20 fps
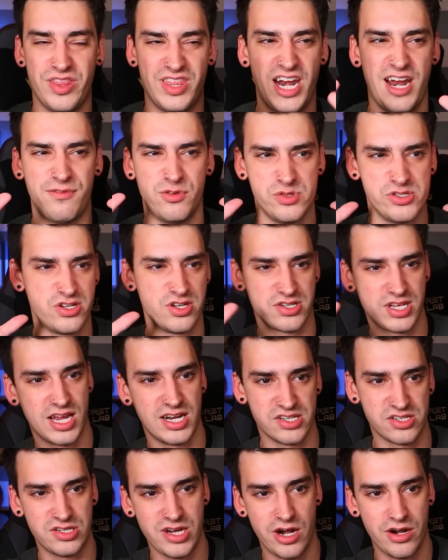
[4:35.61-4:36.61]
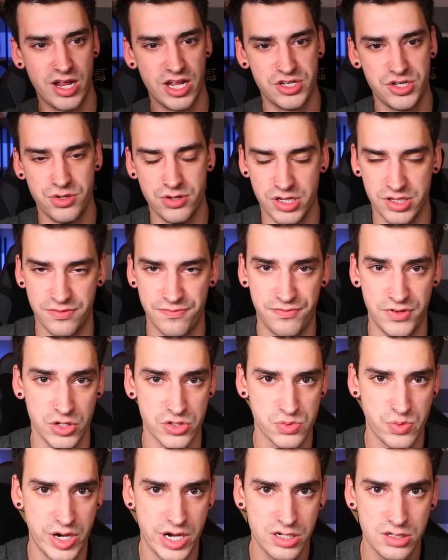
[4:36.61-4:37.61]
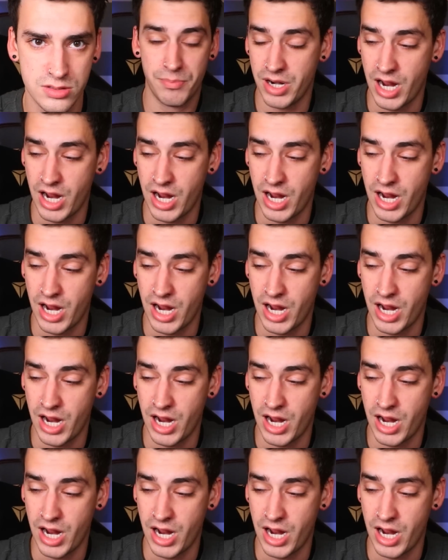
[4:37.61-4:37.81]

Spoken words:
And then everyone's just kind of staring at you and it feels weird.